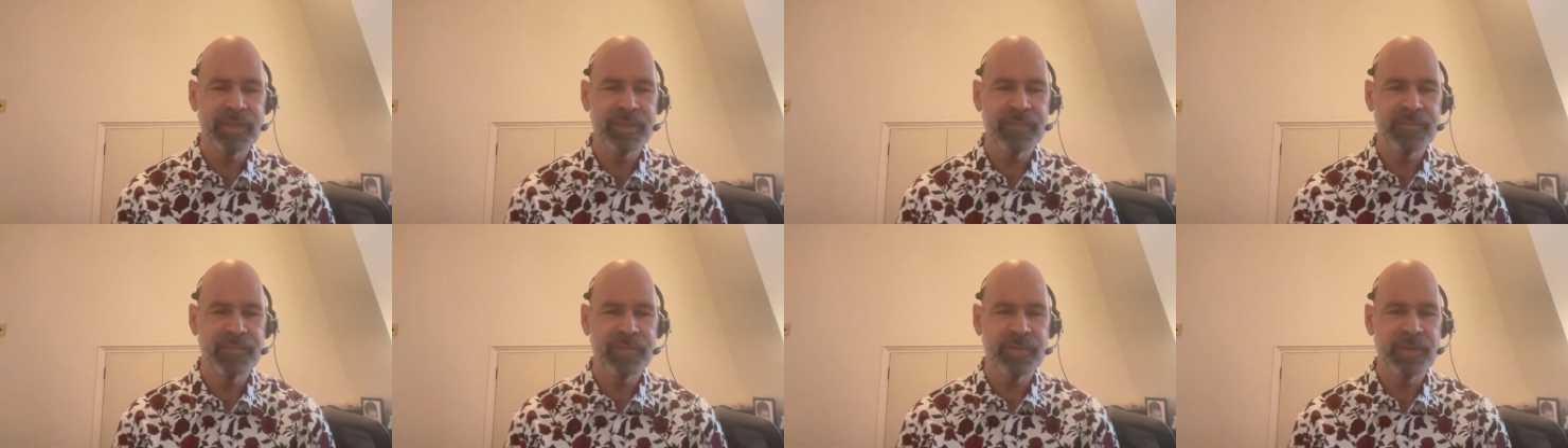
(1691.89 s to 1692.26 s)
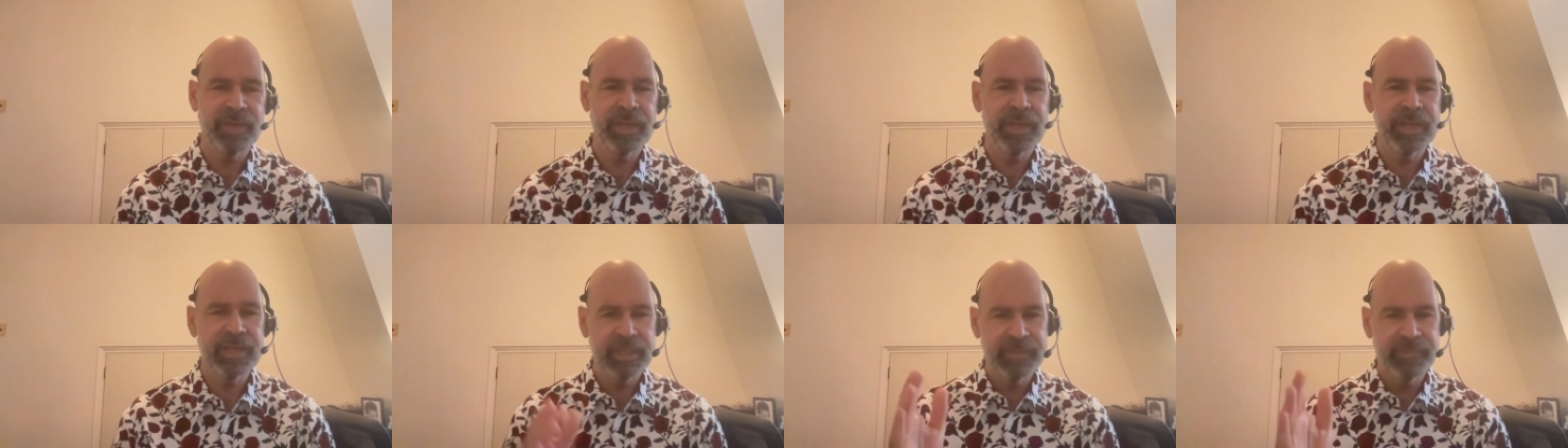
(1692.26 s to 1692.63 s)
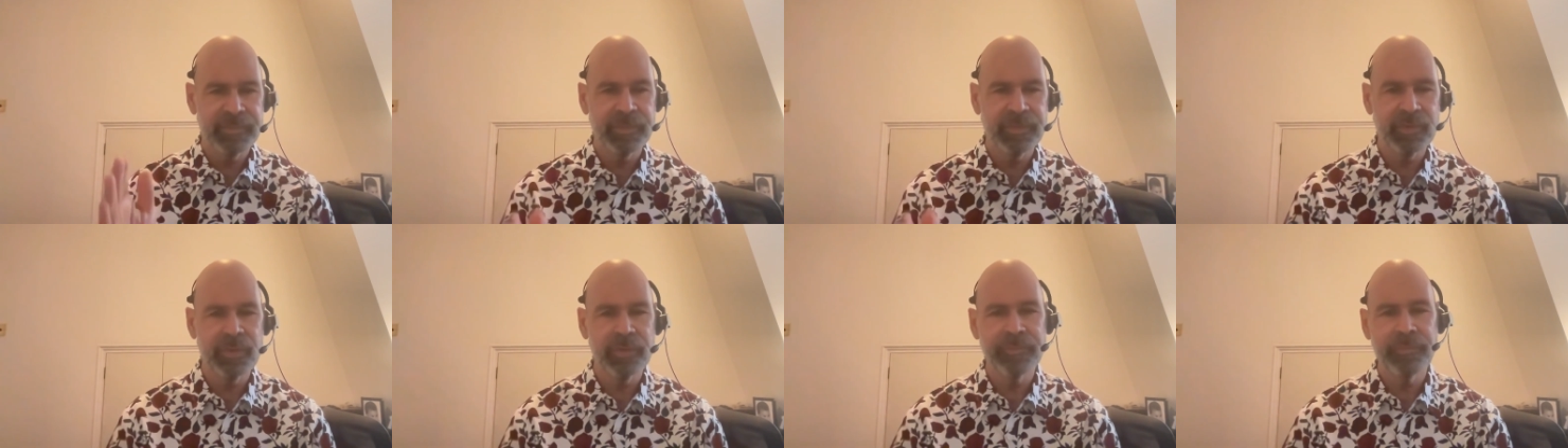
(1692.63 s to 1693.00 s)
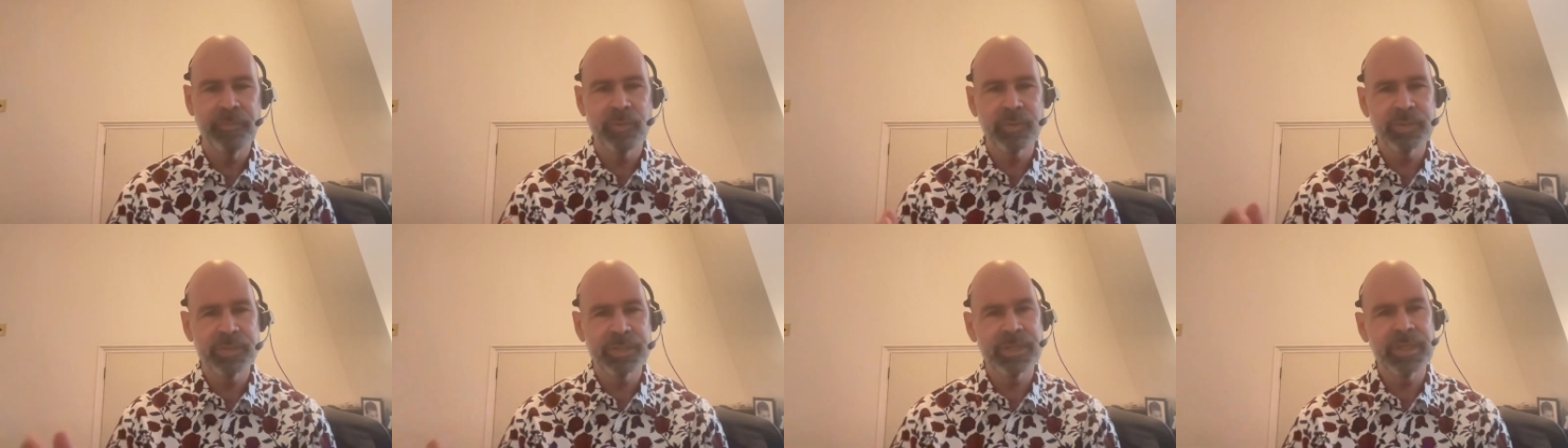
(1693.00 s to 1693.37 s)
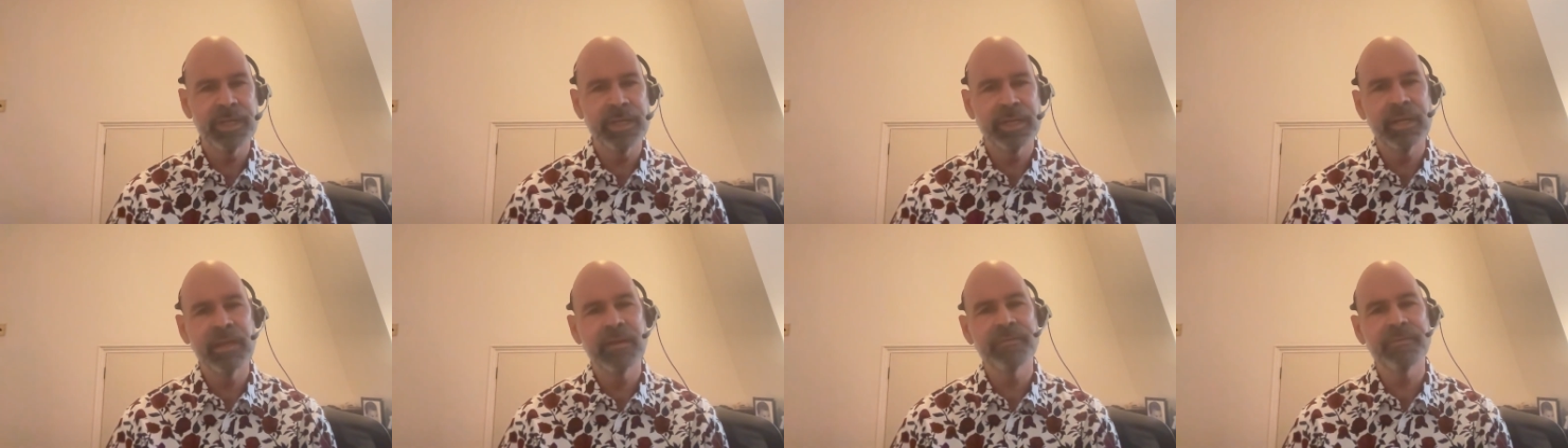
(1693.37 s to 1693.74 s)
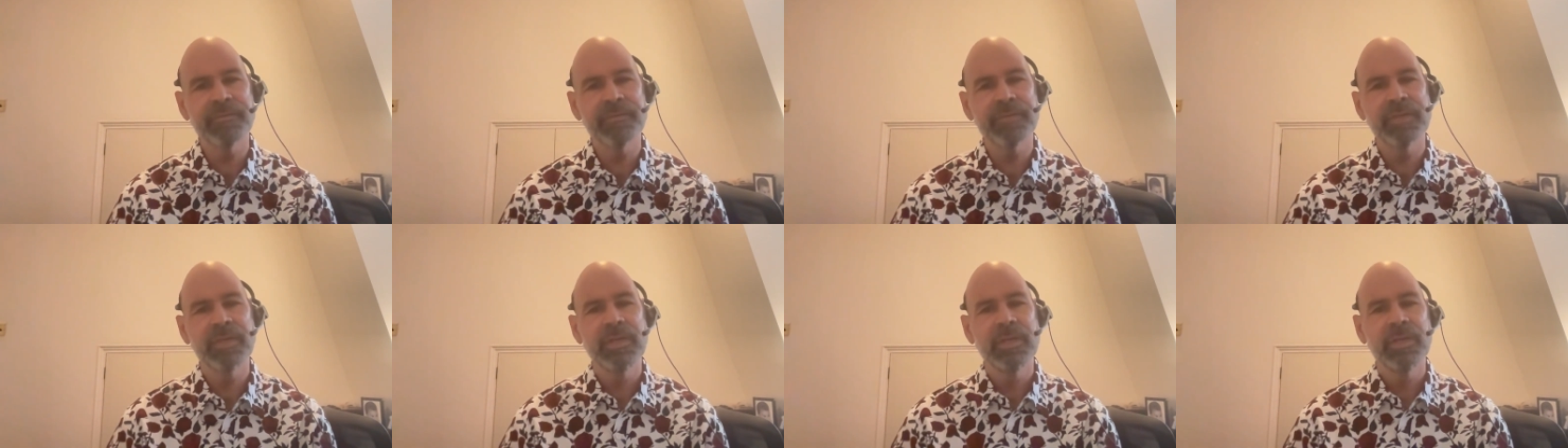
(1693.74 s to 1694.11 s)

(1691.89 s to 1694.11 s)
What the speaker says: the very end, if you're fortunate enough